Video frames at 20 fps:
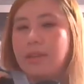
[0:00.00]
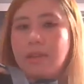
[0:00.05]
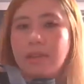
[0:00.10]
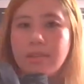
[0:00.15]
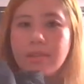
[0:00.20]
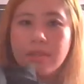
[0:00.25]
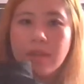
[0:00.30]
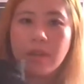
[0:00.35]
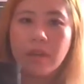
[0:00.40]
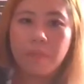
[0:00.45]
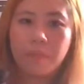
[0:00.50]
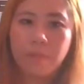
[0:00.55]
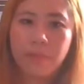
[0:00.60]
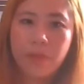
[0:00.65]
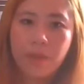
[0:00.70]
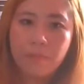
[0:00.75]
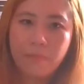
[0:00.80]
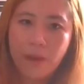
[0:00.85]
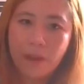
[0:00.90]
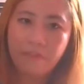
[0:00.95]
It's gonna
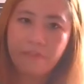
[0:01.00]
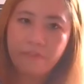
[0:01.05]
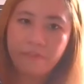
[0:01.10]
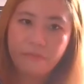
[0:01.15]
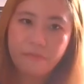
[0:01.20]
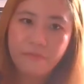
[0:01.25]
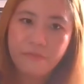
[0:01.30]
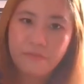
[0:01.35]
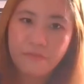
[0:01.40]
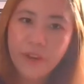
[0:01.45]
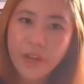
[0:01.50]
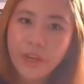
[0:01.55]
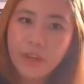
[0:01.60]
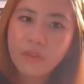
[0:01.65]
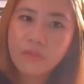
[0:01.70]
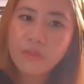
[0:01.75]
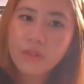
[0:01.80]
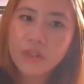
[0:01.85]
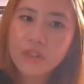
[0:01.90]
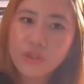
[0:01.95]
be my
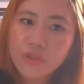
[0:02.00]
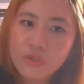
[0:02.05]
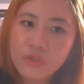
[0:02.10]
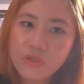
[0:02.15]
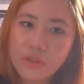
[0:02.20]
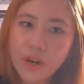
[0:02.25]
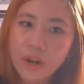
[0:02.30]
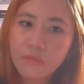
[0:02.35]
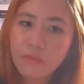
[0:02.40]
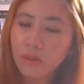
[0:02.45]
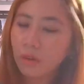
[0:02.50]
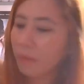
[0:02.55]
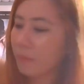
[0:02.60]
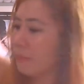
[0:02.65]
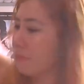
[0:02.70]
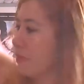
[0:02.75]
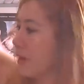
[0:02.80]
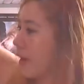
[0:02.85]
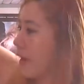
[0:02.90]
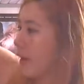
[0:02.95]
favorite travel
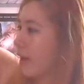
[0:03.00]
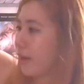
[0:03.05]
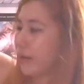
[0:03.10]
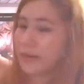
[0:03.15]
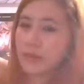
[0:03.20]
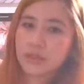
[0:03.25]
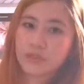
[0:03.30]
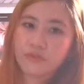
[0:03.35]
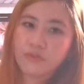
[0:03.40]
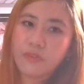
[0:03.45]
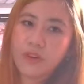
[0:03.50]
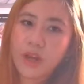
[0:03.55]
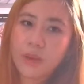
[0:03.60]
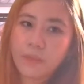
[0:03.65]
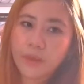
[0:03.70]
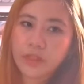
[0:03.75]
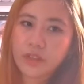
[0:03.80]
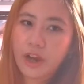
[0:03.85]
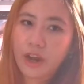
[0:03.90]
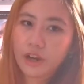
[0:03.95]
bag. This flap
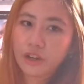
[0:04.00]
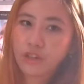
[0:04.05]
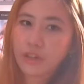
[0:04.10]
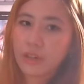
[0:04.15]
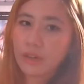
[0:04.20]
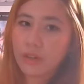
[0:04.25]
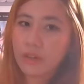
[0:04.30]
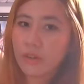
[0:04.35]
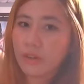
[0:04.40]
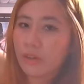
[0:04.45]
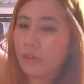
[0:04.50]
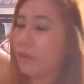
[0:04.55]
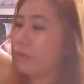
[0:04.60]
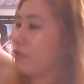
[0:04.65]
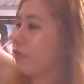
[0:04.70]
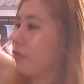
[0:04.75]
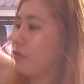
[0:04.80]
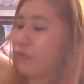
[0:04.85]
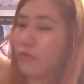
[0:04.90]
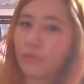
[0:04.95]
is actually
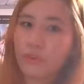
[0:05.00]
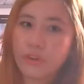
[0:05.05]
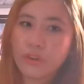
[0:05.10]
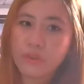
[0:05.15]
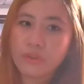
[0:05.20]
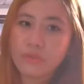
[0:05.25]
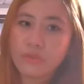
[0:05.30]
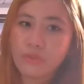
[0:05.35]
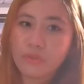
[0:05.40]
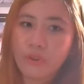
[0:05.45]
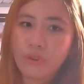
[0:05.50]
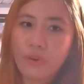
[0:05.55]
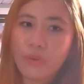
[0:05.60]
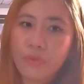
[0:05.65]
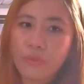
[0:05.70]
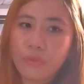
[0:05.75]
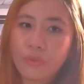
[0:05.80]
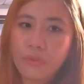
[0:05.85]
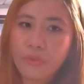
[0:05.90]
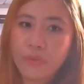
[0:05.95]
for you to slot
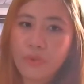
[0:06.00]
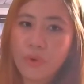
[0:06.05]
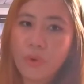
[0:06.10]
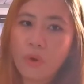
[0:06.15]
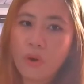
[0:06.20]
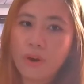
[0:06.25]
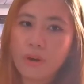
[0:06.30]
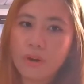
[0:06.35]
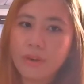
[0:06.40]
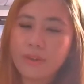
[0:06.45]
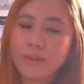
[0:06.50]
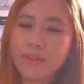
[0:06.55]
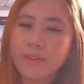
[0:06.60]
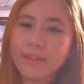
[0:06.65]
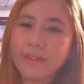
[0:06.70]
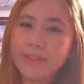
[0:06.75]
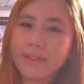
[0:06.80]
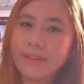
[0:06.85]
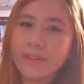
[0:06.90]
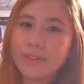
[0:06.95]
through your
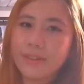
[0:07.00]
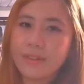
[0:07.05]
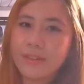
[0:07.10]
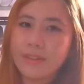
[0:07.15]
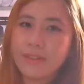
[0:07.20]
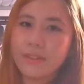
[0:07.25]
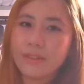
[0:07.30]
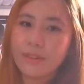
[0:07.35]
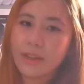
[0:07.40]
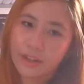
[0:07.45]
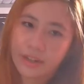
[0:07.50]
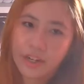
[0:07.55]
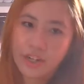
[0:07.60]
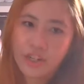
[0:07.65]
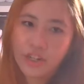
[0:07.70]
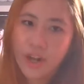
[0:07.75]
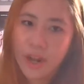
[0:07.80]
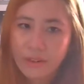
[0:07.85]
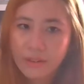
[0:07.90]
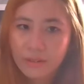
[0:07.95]

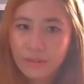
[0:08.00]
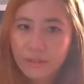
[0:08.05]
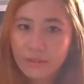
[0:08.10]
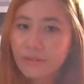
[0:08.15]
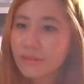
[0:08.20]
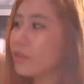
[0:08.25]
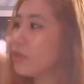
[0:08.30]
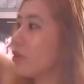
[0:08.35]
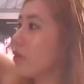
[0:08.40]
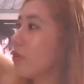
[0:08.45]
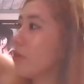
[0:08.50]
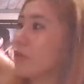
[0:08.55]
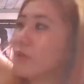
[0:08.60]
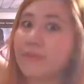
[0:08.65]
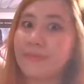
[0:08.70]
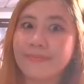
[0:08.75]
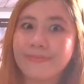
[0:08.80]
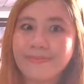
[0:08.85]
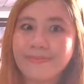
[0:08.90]
luggage handle. So